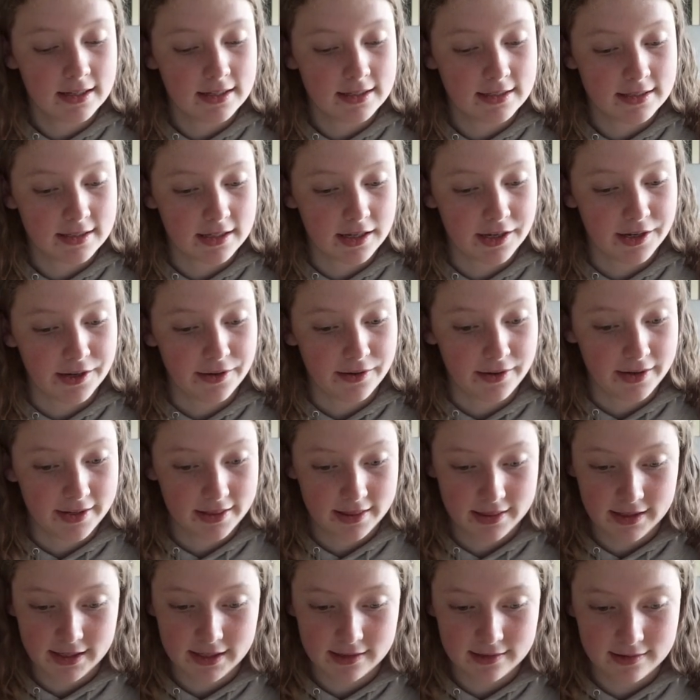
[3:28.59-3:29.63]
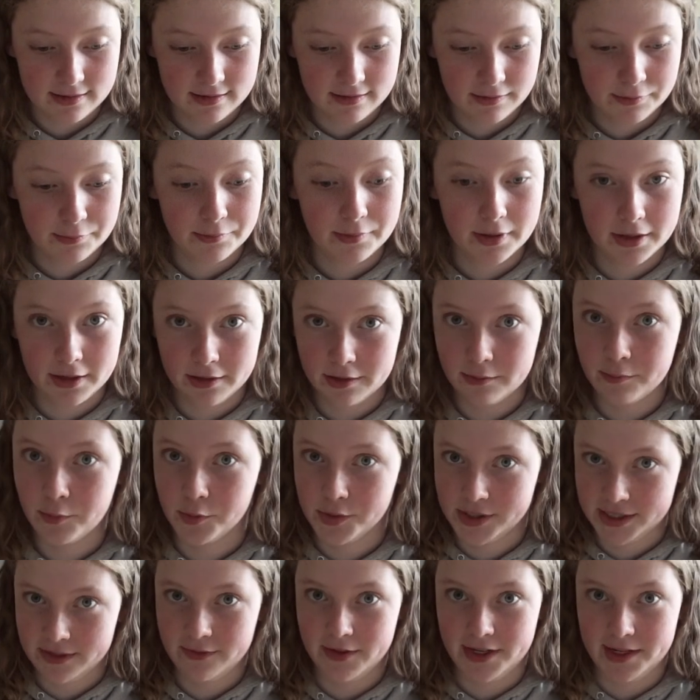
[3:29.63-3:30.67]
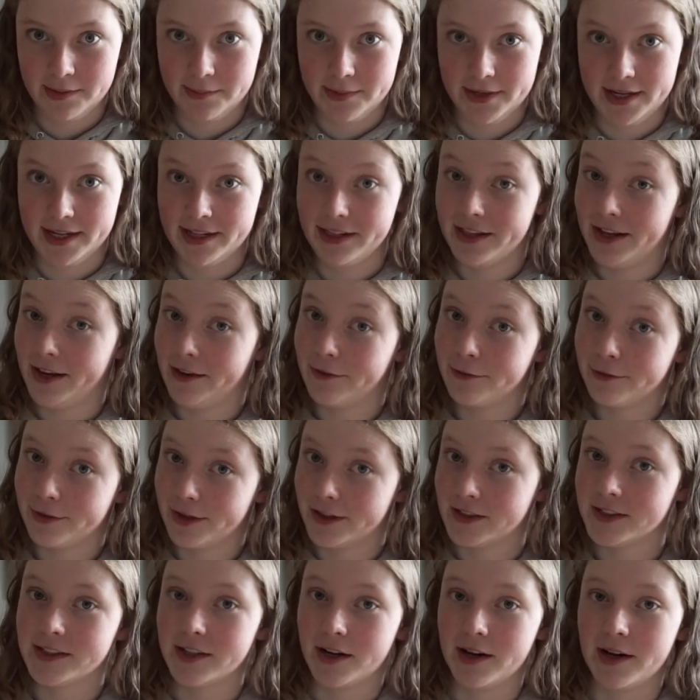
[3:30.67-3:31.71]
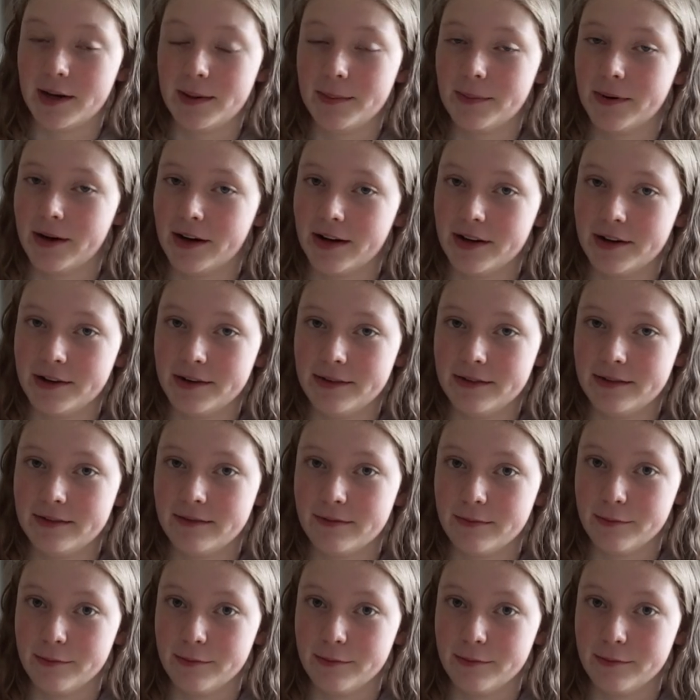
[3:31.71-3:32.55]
So I think one of them will definitely be that first time I